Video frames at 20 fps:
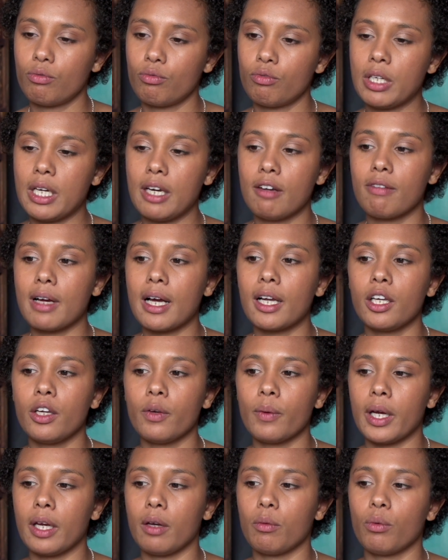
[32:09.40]

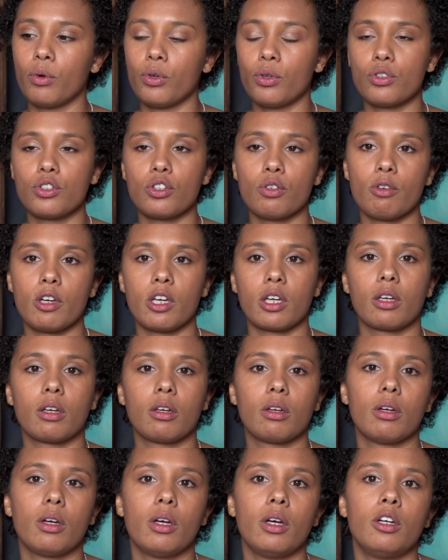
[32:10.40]
reevaluate what you're doing,
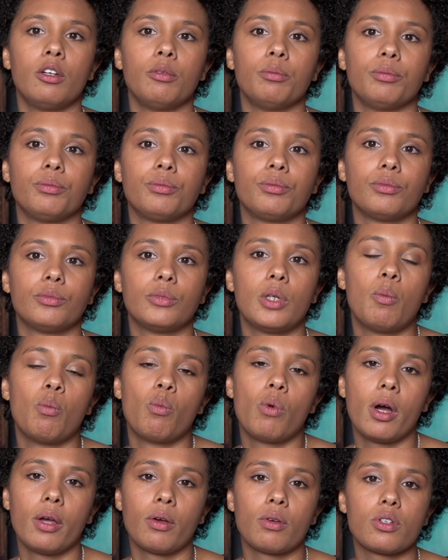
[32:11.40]

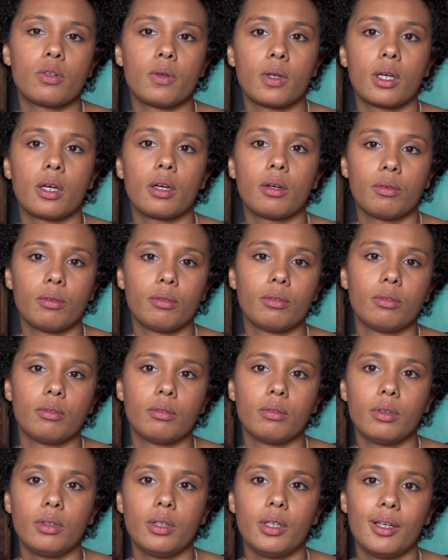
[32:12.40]
and why you're doing it.
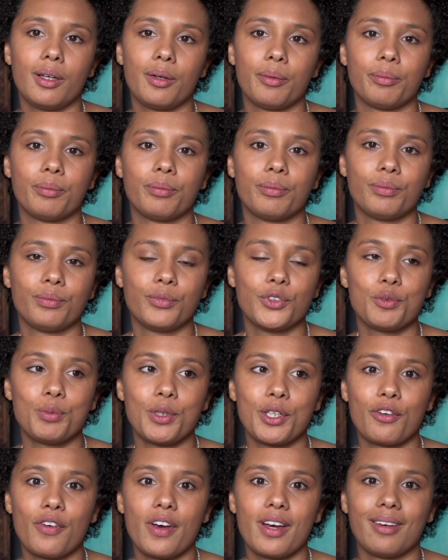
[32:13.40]
Yeah, it's
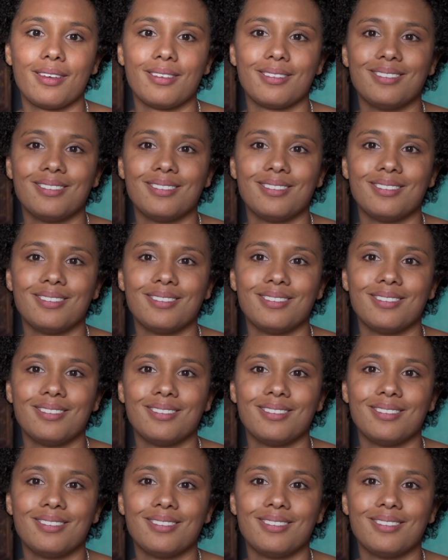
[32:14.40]
been great.